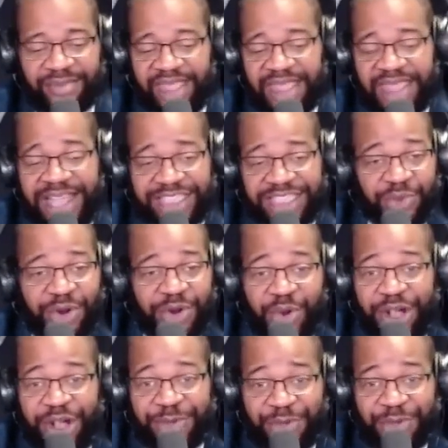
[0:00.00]
I just want to
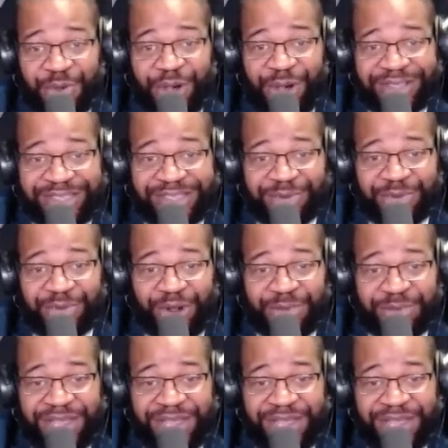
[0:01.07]
welcome you all to the program.